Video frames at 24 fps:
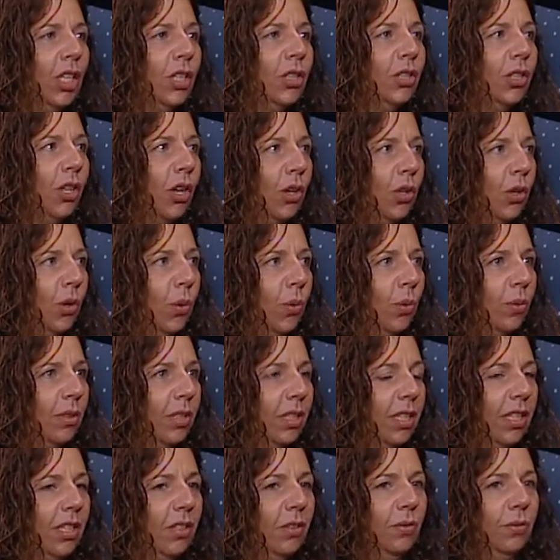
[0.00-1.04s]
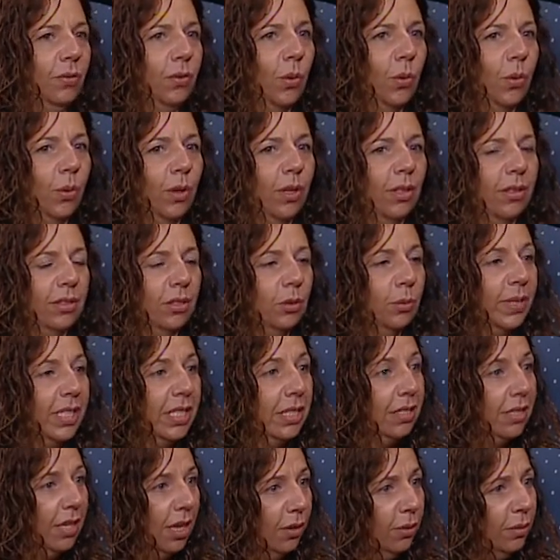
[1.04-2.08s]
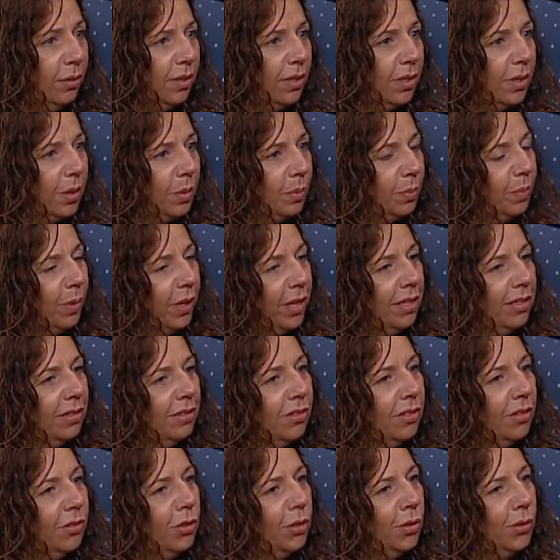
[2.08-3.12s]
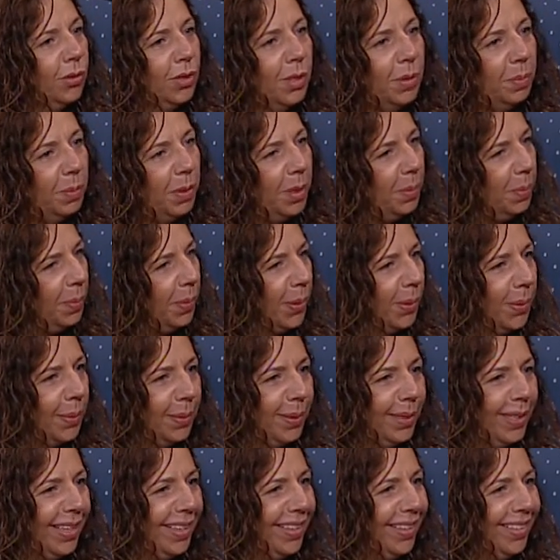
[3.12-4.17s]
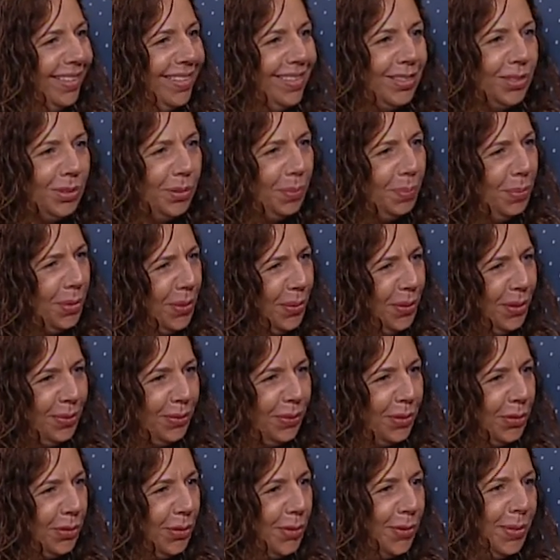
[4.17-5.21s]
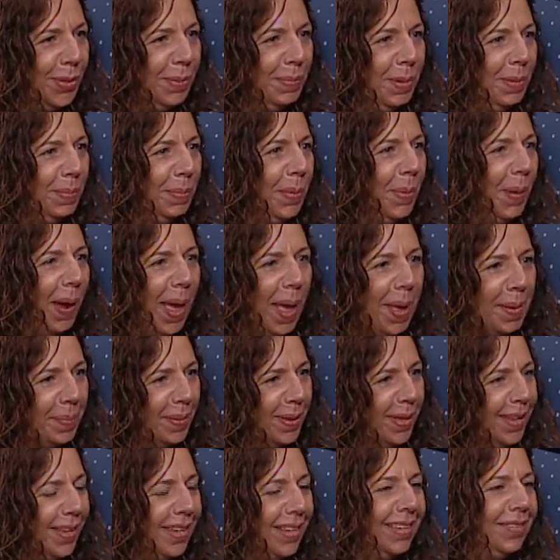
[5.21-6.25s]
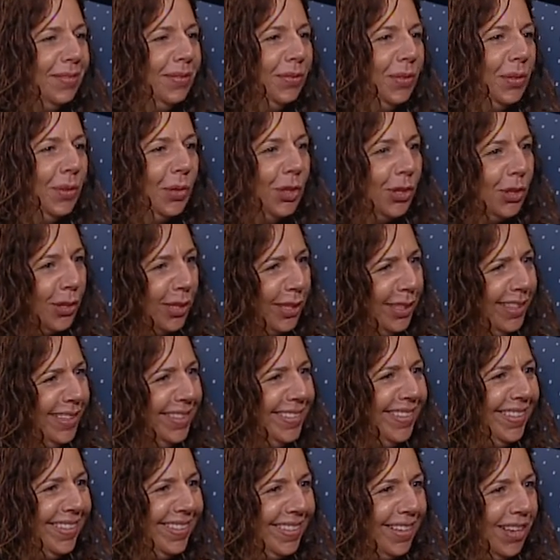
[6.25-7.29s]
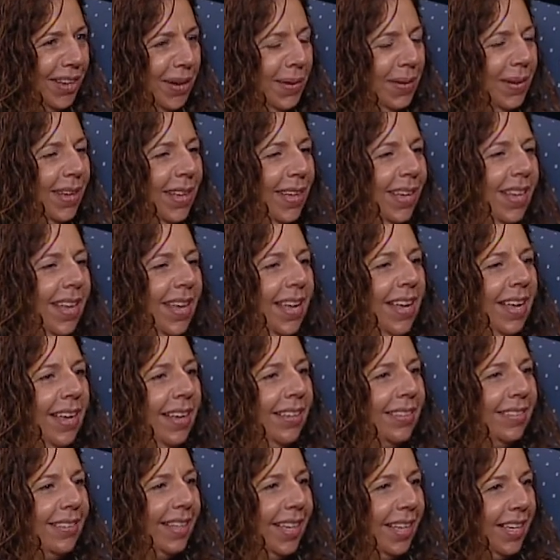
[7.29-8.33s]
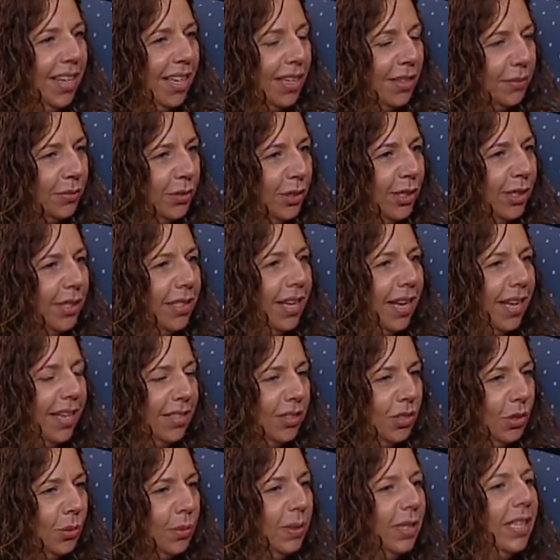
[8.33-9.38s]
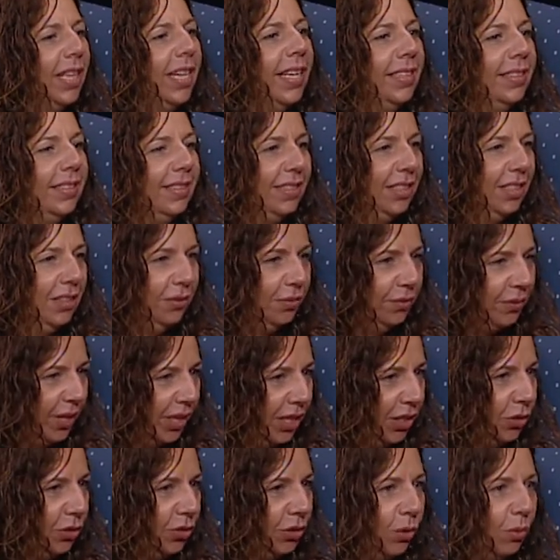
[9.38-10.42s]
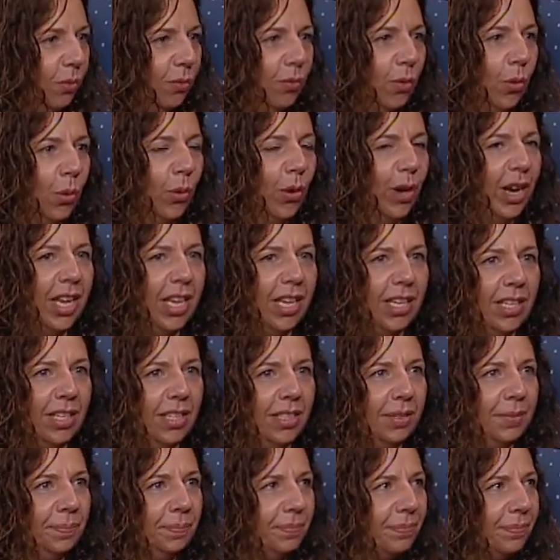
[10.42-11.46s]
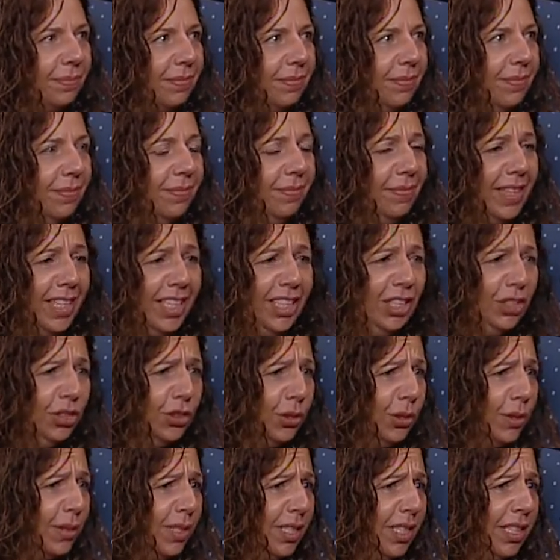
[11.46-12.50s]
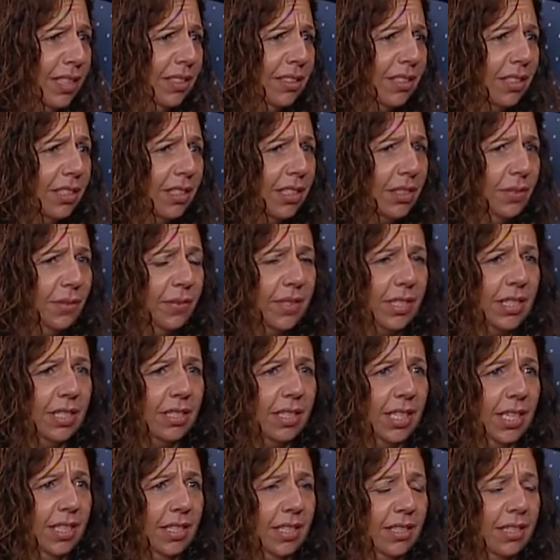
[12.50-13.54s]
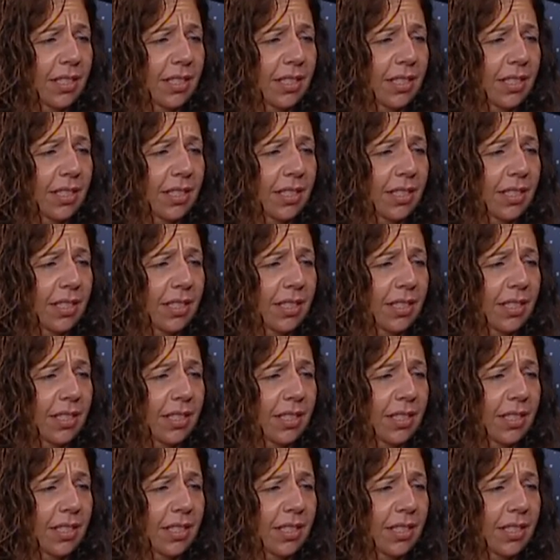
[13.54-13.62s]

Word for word: not only for the results, but to see people like it's so beautiful to see people happy and feel good, you know? Yeah. Like after a nice, relaxing facial for any issues, either if it's like an